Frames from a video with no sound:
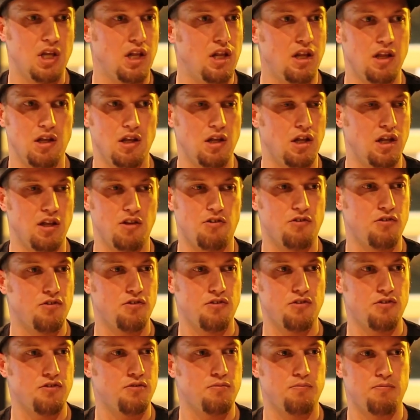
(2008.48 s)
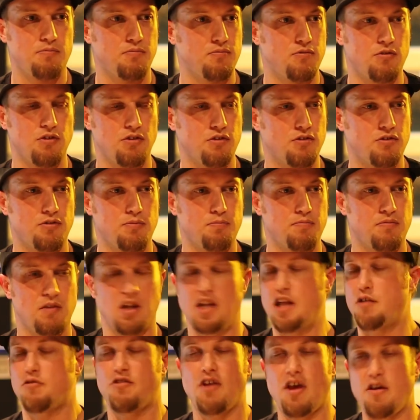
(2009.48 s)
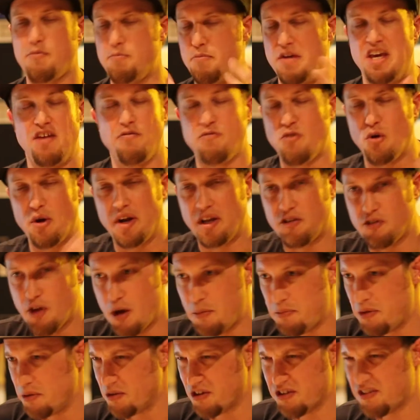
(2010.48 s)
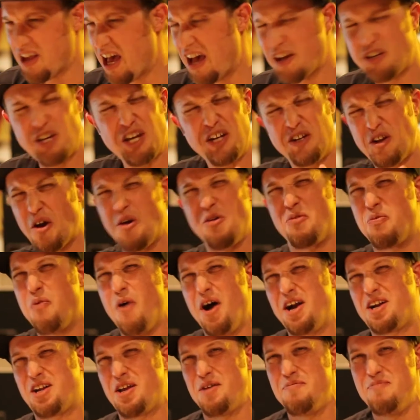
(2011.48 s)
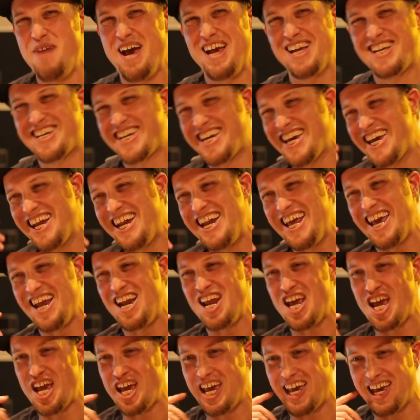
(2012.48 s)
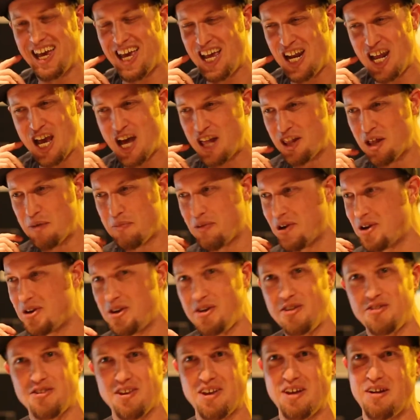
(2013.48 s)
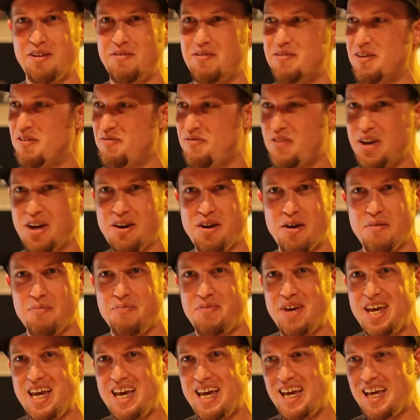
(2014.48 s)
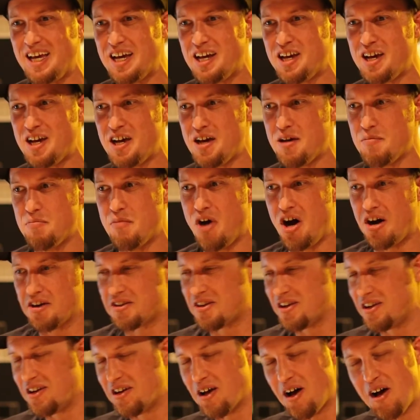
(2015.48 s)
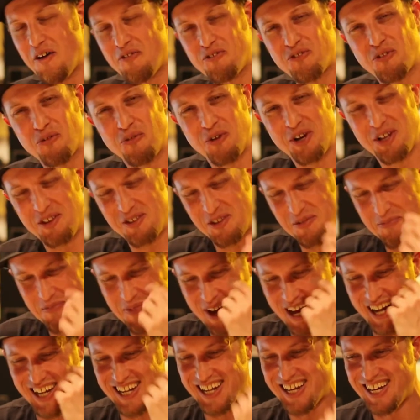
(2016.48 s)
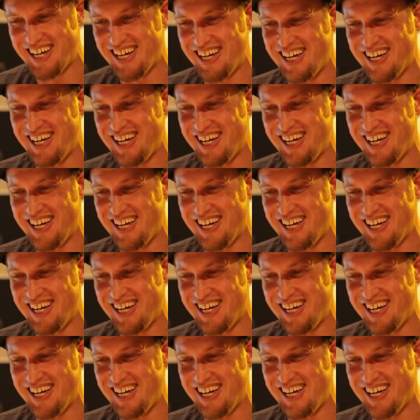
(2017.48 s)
let's say me, for example, because I actually don't want to mention any other producer in fear of being martyred afterwards. But